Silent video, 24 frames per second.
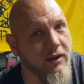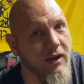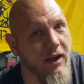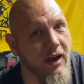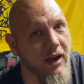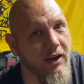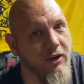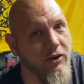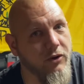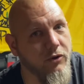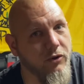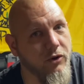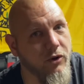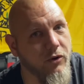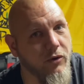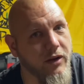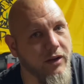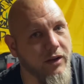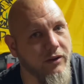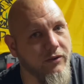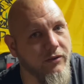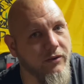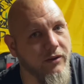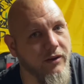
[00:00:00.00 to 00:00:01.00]
I knew going
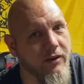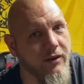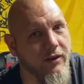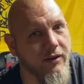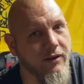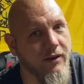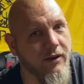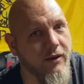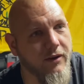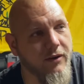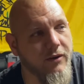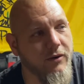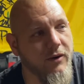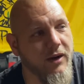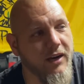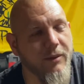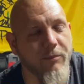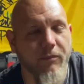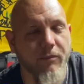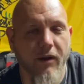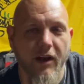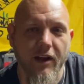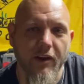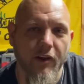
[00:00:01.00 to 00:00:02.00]
into it, I can
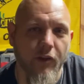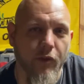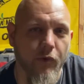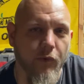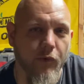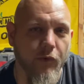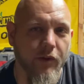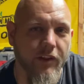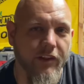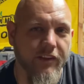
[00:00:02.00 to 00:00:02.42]
buy another one of